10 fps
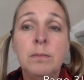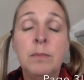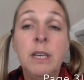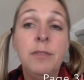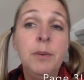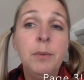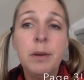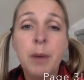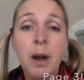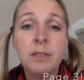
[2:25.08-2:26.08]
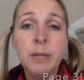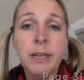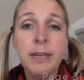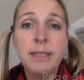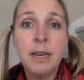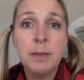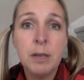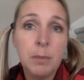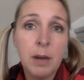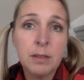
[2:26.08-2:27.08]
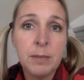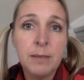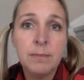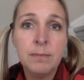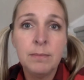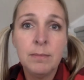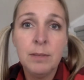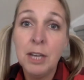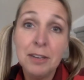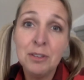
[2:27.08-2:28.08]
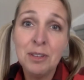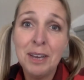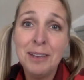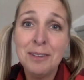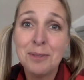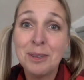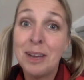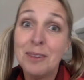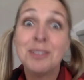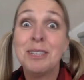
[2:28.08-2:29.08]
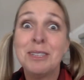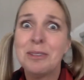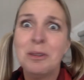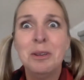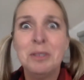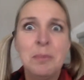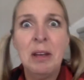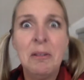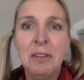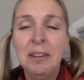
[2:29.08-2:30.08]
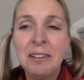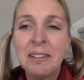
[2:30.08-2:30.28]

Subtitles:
If you want to pause me at any time, you can pause me. You can't do that in real life, so there is a benefit.